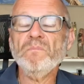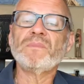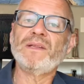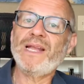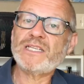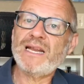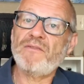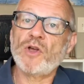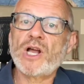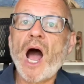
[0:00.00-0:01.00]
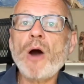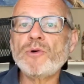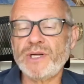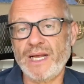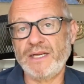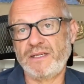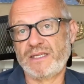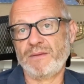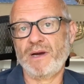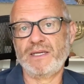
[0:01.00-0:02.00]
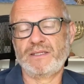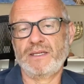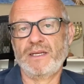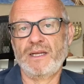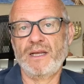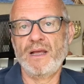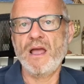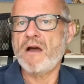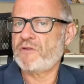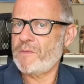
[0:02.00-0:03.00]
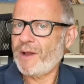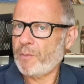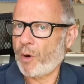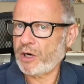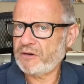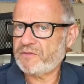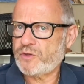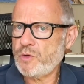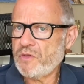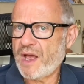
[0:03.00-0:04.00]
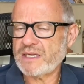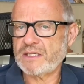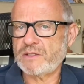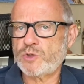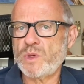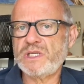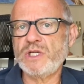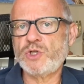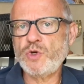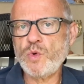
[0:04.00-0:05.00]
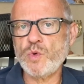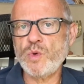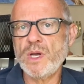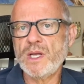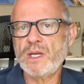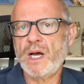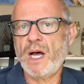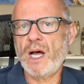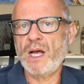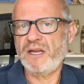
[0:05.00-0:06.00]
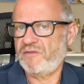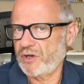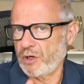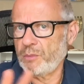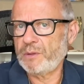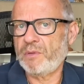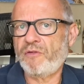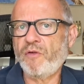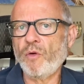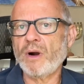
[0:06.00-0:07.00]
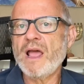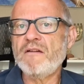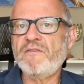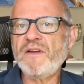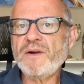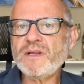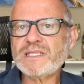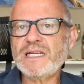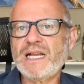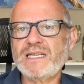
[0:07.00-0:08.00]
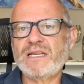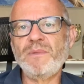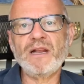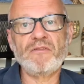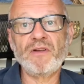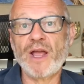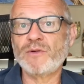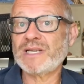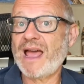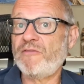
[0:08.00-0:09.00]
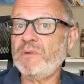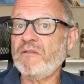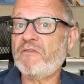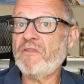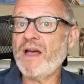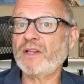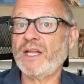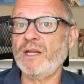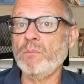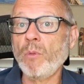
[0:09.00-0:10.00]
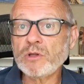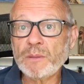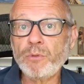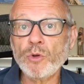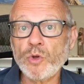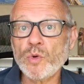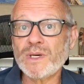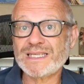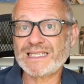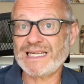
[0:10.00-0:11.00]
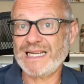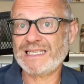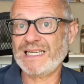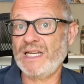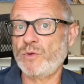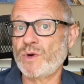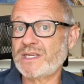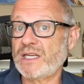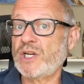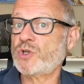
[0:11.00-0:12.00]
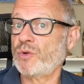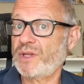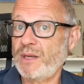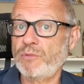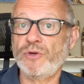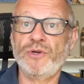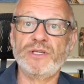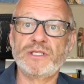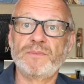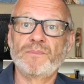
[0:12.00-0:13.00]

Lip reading: Next, you have the coward anti-Semite. For the better part of 2022, and even a little bit before, various anti-Semitic flyers have been found in multiple U.S. states in residential neighborhoods.